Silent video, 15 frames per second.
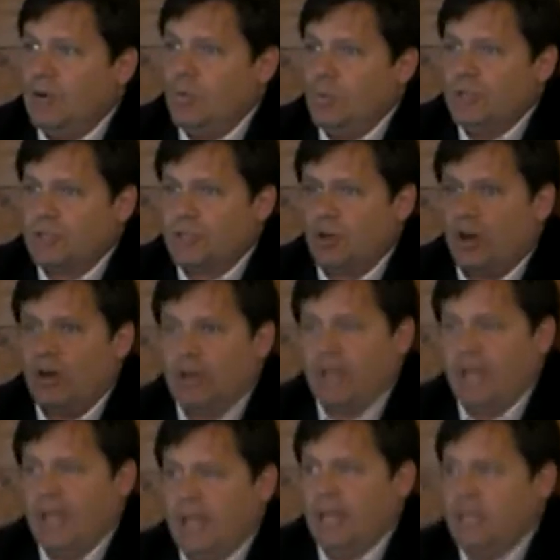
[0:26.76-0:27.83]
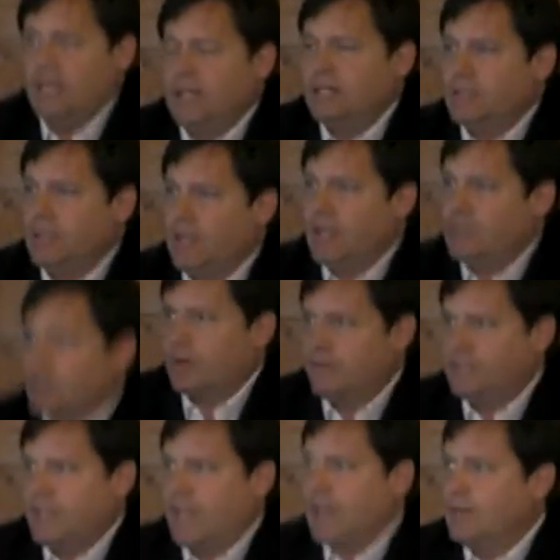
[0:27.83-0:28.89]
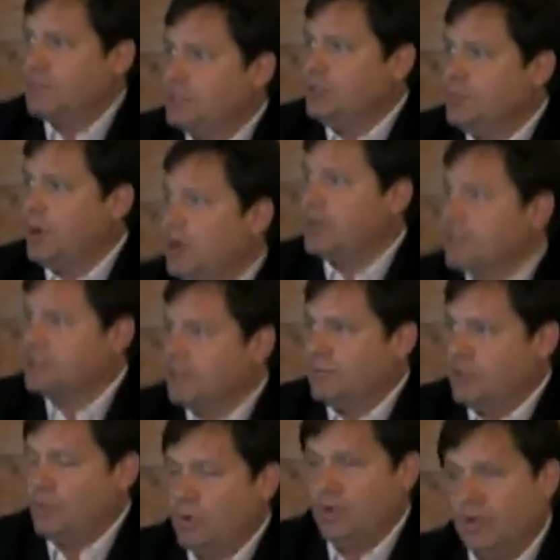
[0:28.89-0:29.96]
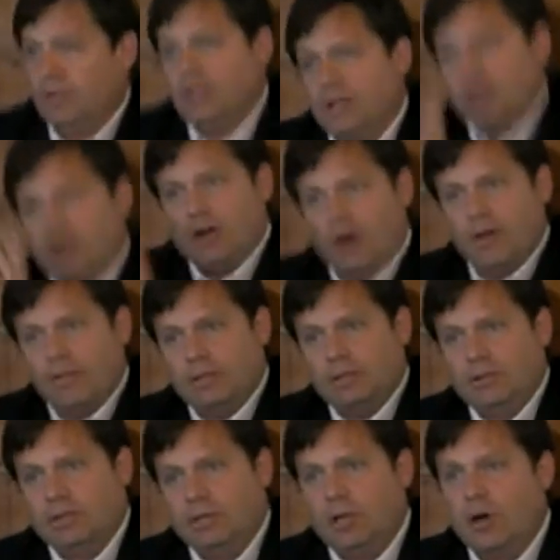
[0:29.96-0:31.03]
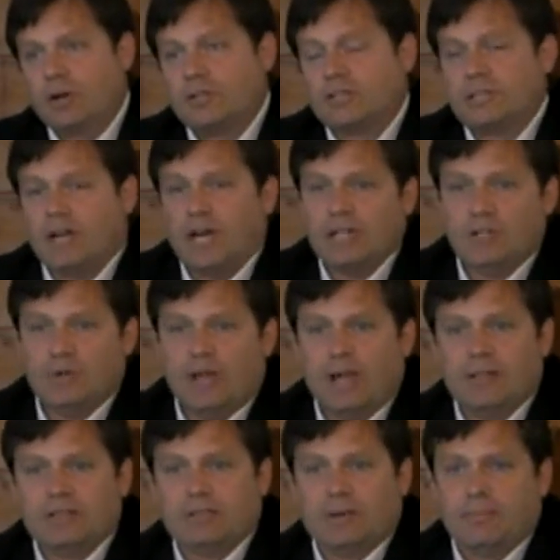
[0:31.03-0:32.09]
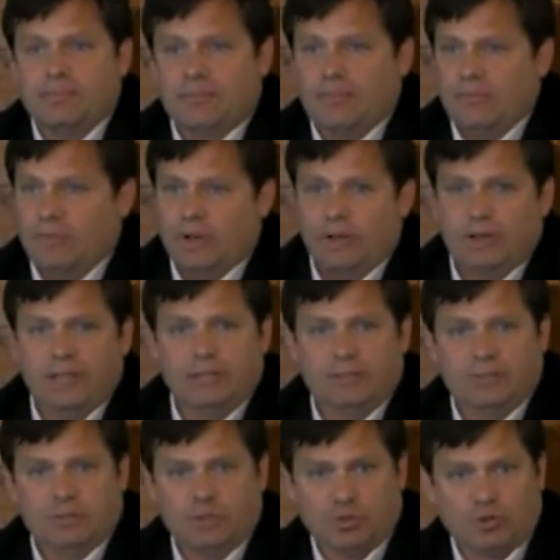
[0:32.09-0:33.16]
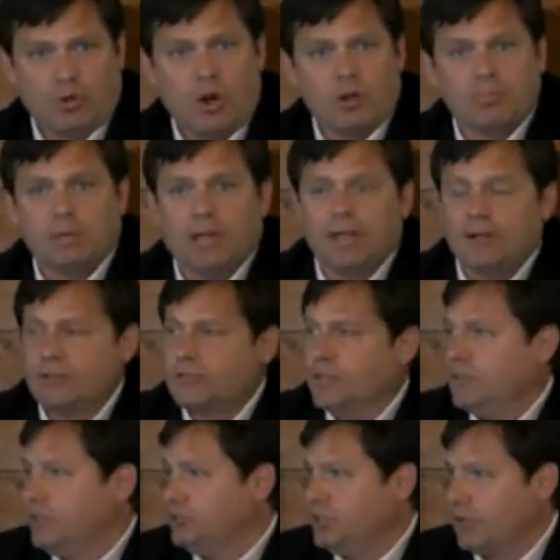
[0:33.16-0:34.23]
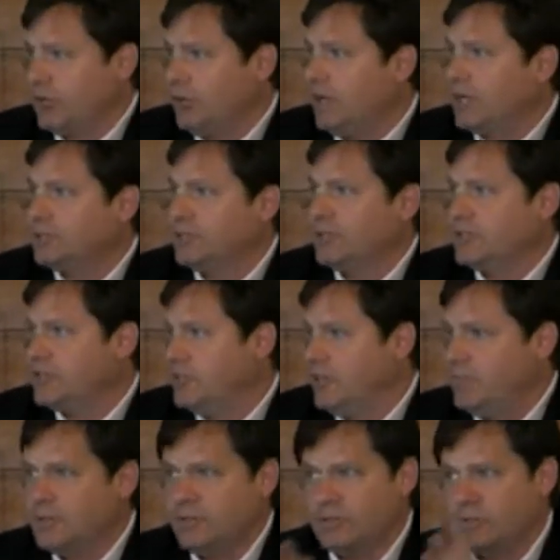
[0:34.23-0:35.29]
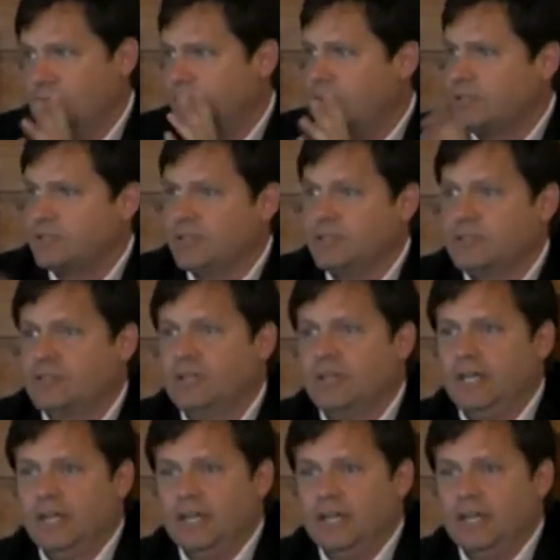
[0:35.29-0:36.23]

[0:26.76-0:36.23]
we saw a sort of a tale of two markets, if you will. On the large side, you had some very strong players in General Electric, Siemens, Vestas,